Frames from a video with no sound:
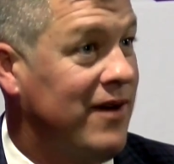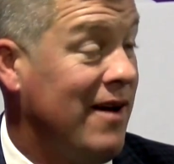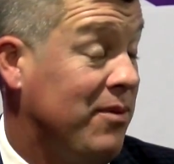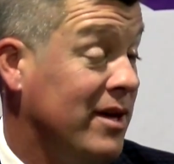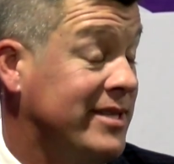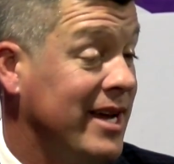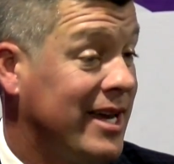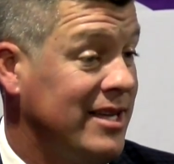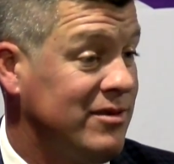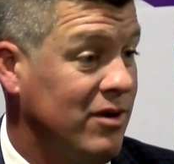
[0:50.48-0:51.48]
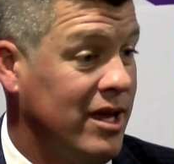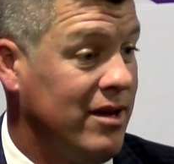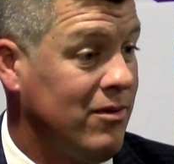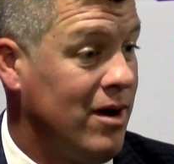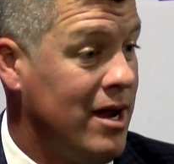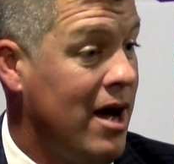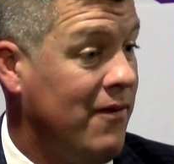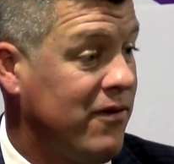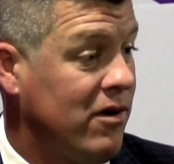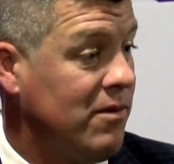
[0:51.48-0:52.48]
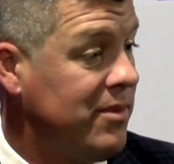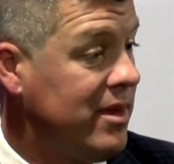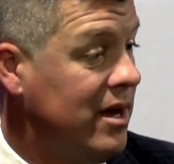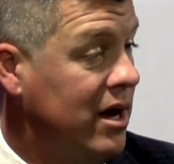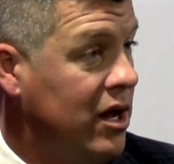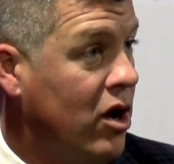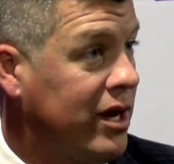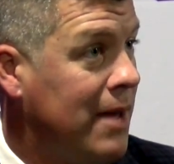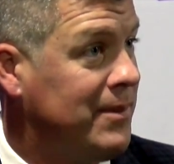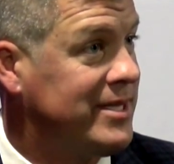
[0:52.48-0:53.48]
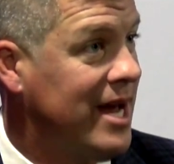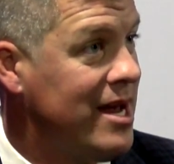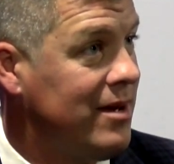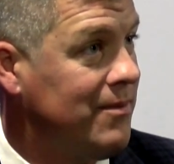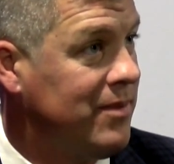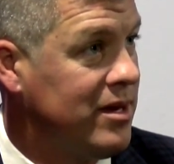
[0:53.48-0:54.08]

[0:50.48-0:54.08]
plus decades really, right now for an on-campus stadium.